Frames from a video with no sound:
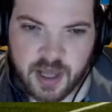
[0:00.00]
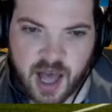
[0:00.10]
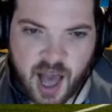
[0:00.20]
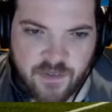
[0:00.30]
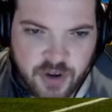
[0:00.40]

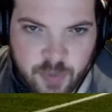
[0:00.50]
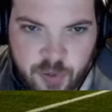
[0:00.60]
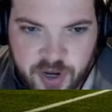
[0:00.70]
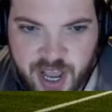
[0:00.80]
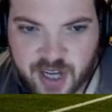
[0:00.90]
I've got to
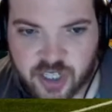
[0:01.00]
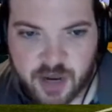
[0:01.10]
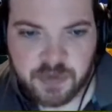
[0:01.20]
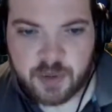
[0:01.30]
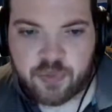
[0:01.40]
put it actually. I'm
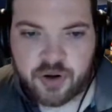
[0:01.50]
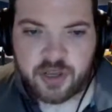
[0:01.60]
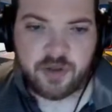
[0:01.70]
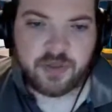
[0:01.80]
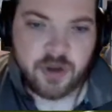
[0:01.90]
going to put it
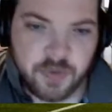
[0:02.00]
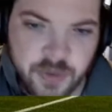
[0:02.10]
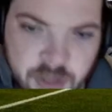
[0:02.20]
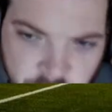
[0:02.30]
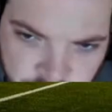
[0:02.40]

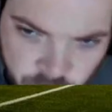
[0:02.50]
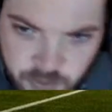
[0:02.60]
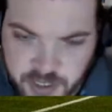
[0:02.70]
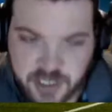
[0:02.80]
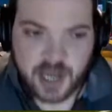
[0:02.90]
on the
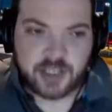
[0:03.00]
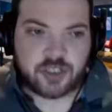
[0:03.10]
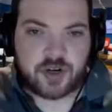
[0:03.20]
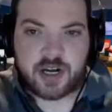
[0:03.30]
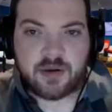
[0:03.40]
side
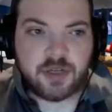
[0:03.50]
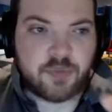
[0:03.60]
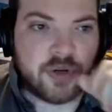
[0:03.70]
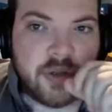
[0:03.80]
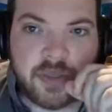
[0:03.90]
screen. I'm going to
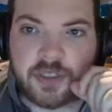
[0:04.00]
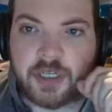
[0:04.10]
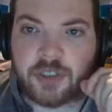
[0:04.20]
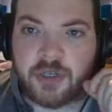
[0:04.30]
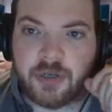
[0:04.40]
put it on the side
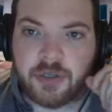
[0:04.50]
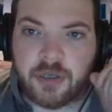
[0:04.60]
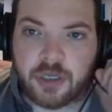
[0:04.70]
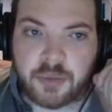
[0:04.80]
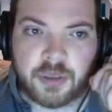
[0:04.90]
screen on YouTube.